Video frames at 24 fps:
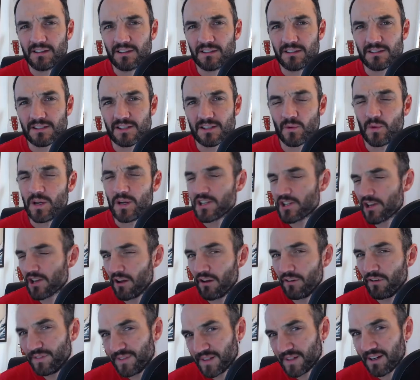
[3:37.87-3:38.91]
To which
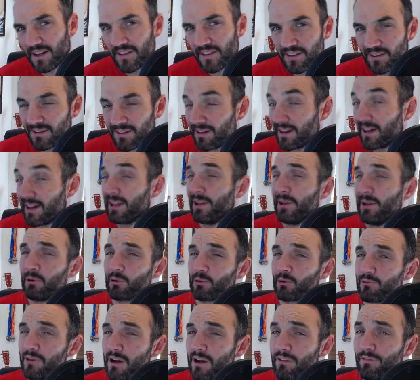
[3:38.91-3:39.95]
her father, a little
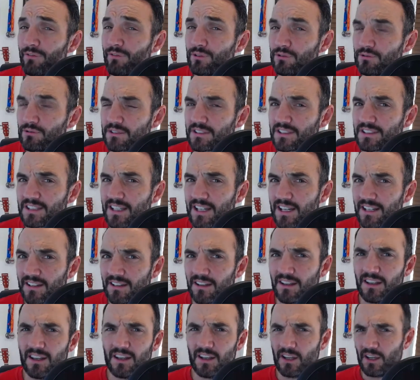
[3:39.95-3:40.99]
ruffled, said,
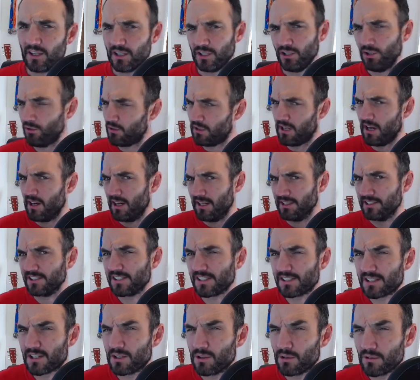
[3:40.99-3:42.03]
you can't
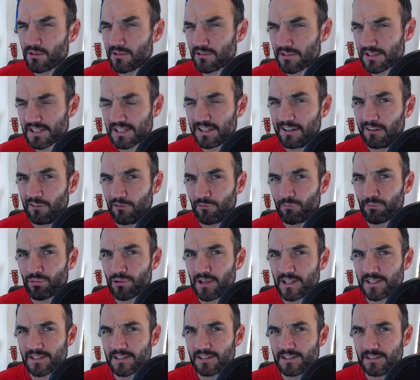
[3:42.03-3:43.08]
just call yourself
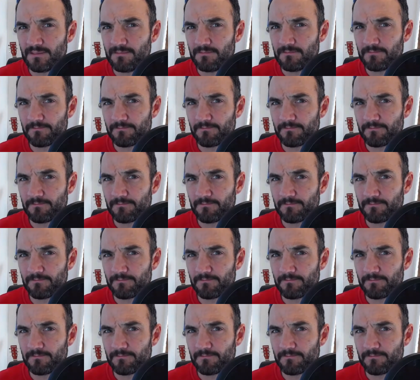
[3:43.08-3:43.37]
president.